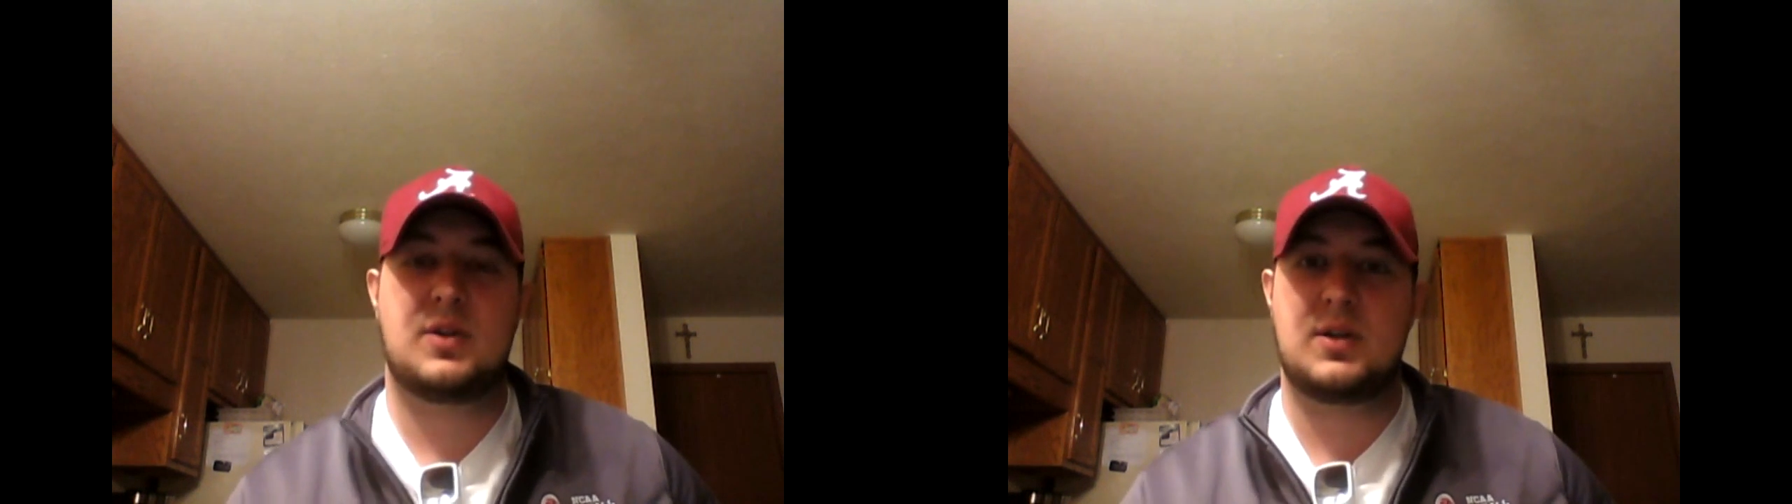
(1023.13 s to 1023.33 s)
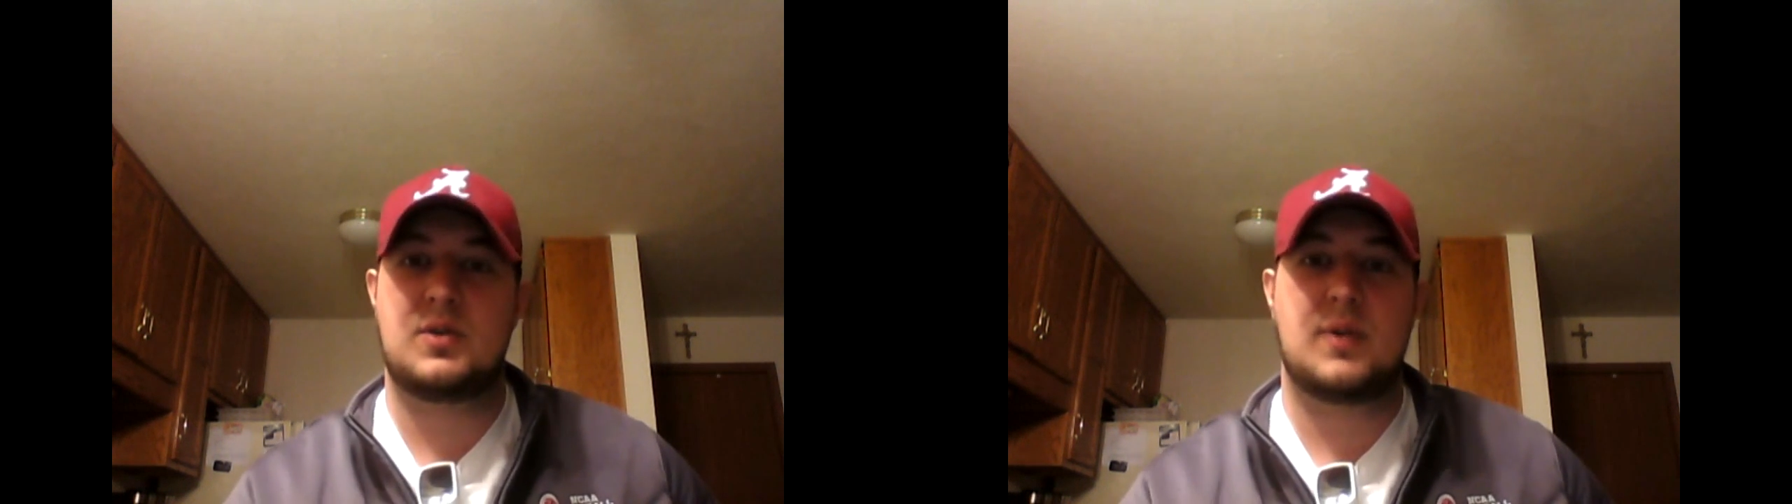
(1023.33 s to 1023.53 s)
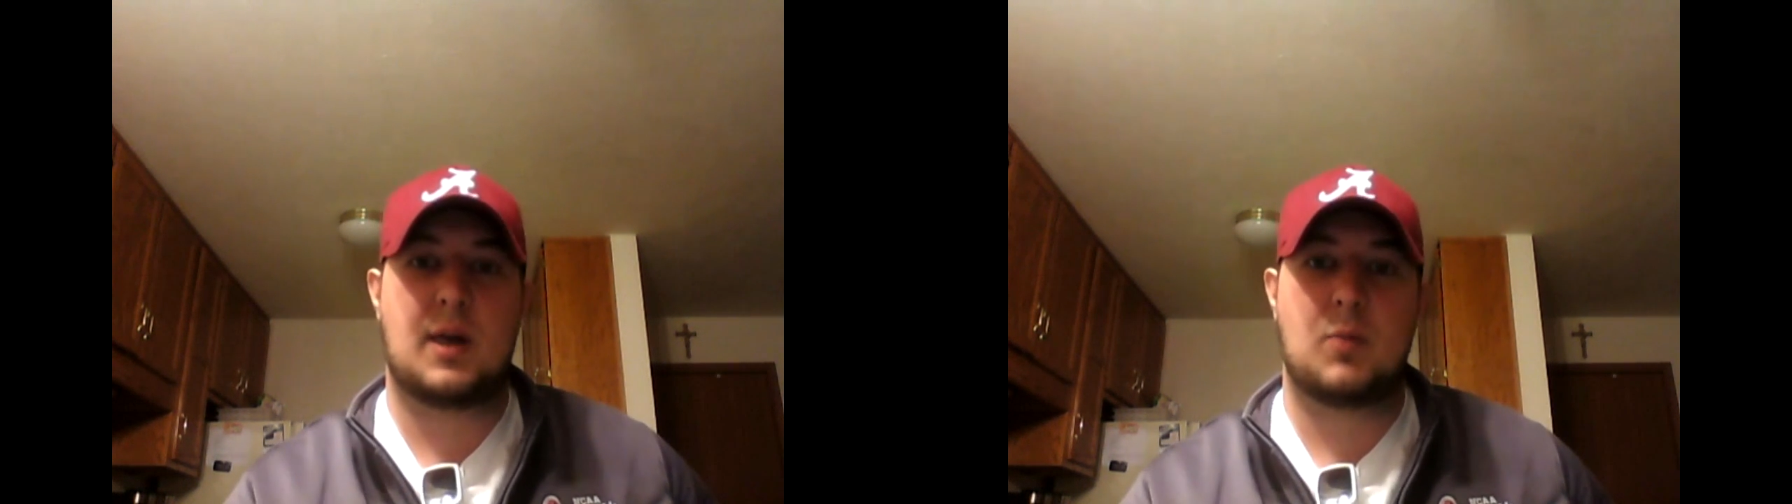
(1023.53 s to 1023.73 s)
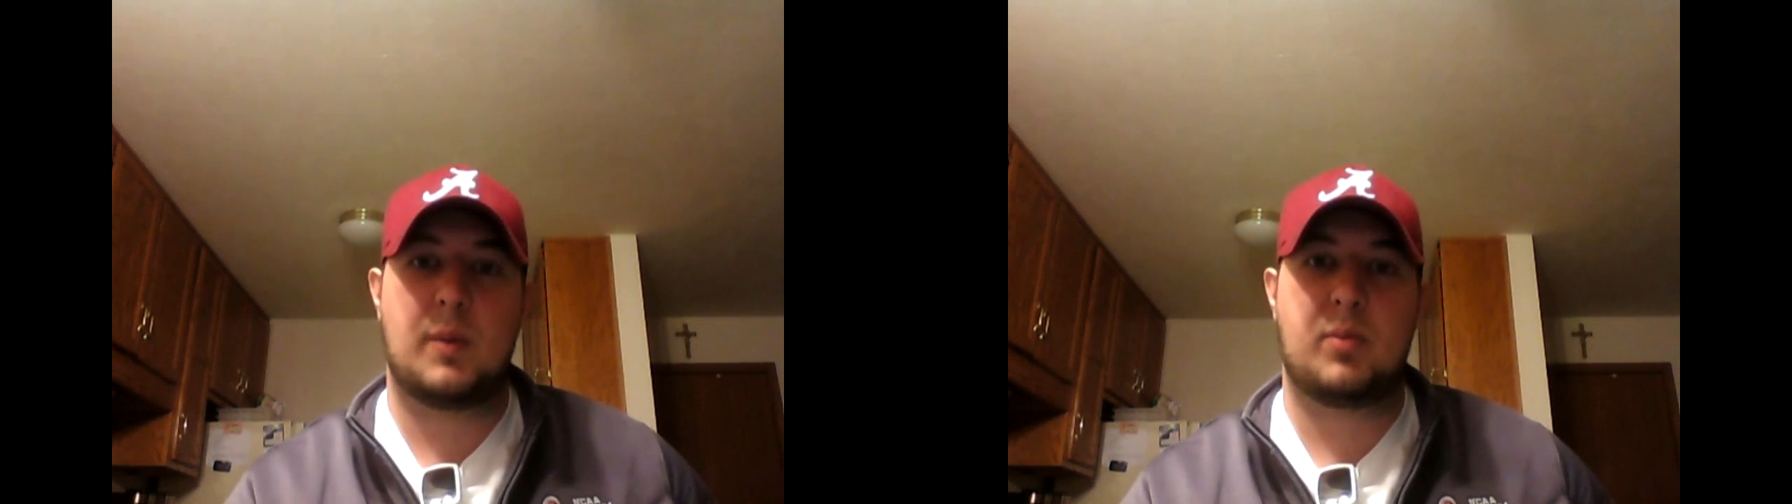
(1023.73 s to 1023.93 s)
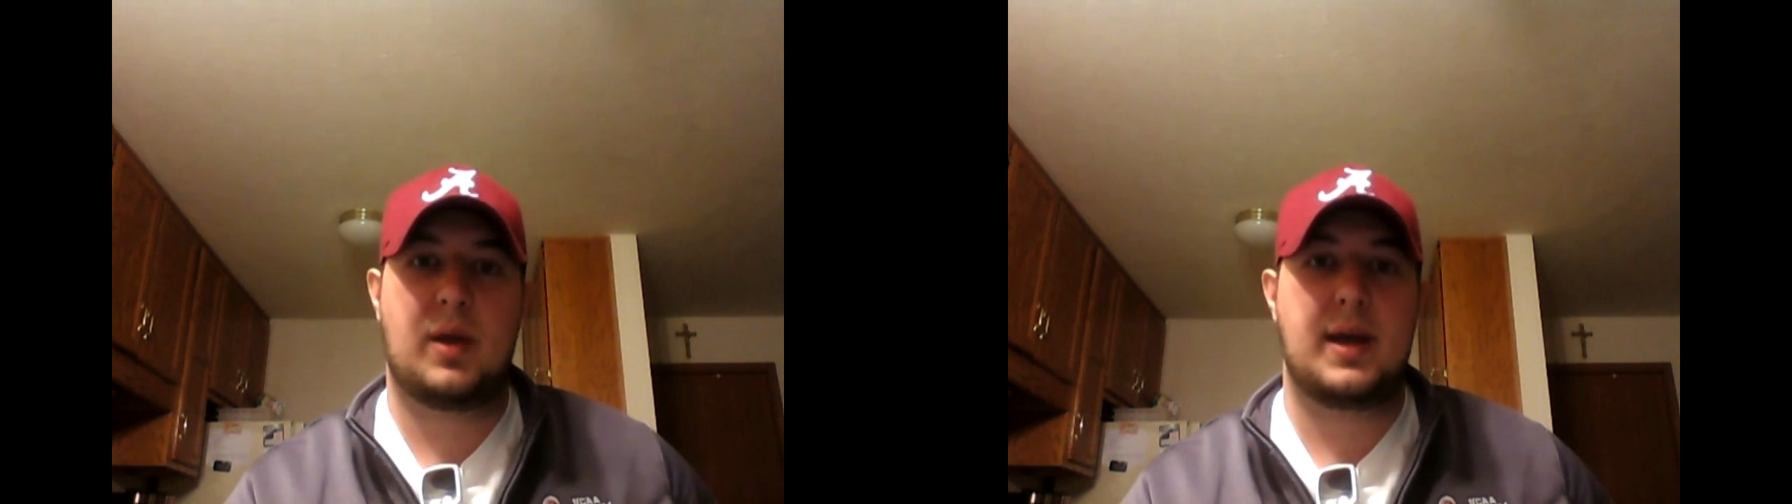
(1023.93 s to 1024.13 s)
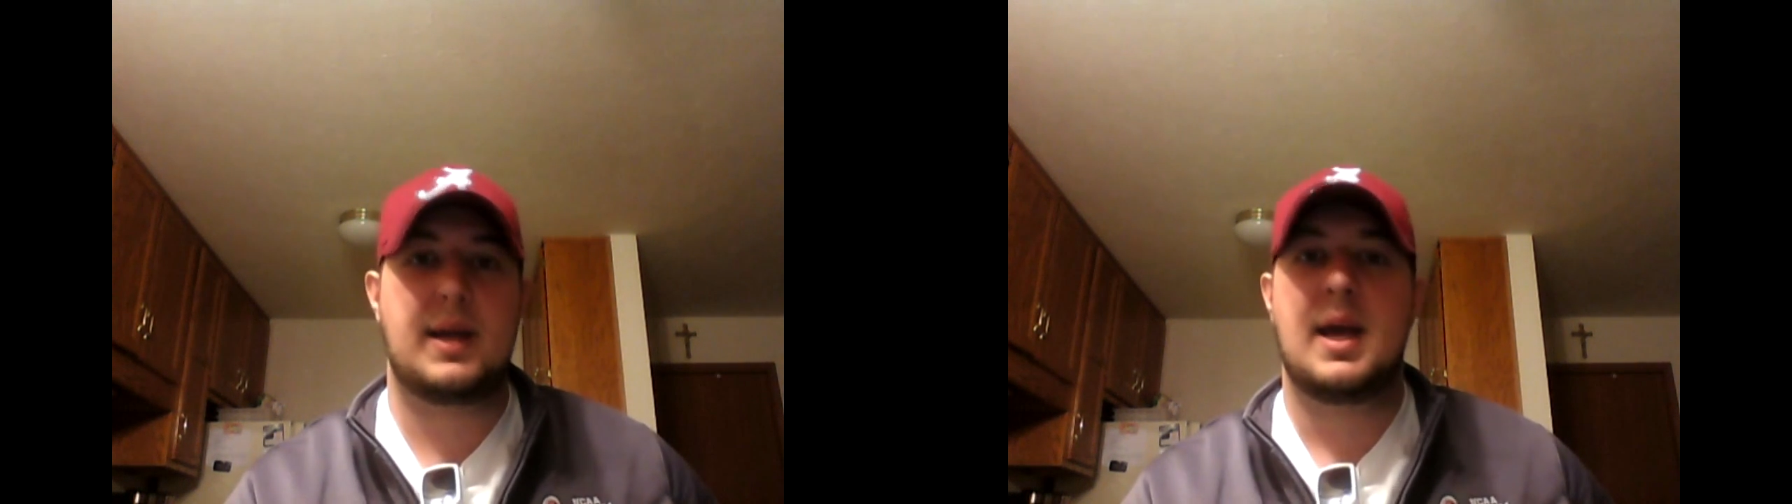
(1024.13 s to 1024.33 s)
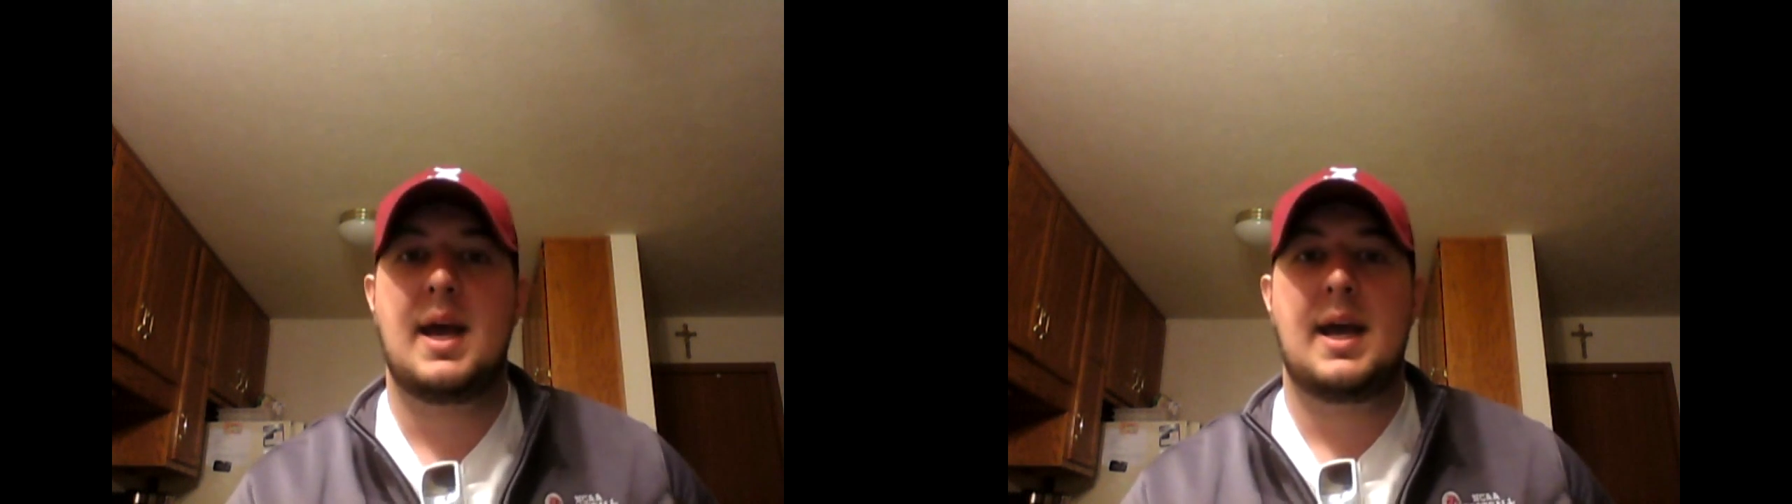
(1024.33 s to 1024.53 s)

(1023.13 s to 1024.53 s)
you can do it on one play.